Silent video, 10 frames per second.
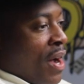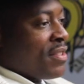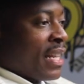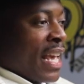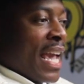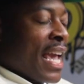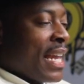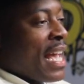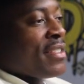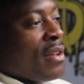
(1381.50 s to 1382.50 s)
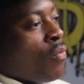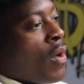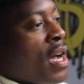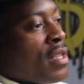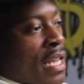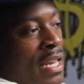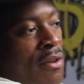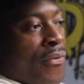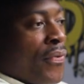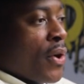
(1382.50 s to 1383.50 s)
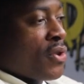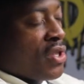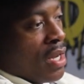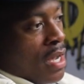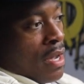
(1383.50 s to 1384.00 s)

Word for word: wasn't hitting as it was in the first.